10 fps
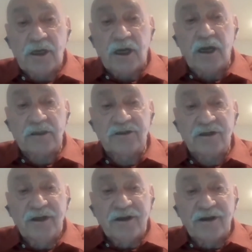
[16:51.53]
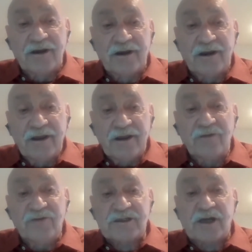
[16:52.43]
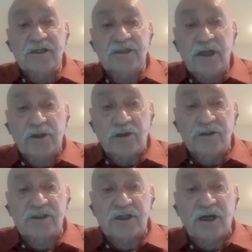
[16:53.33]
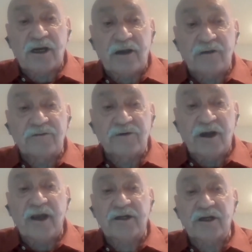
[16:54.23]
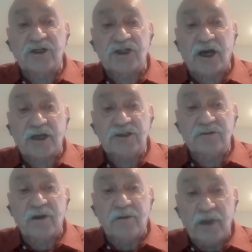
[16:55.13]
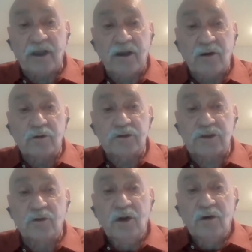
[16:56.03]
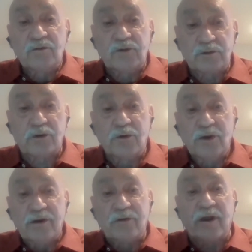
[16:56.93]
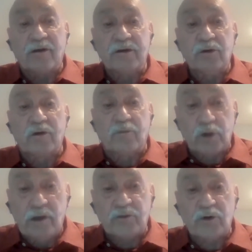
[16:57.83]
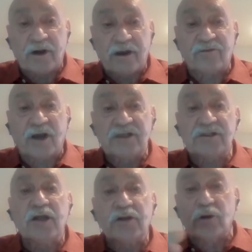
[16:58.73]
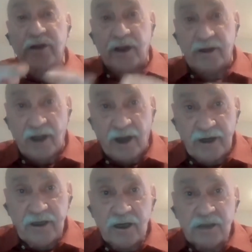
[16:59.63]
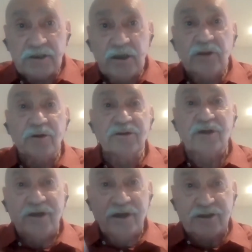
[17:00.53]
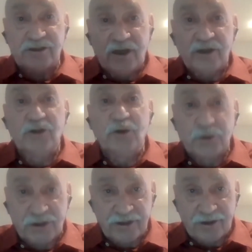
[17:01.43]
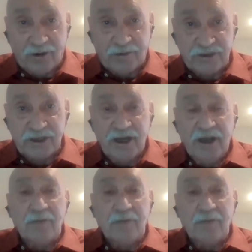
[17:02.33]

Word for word: And uh, uh, if these constituents have electric charge, they may also also oh, you have you if you have constituent and anti-constituent, it is neutral object.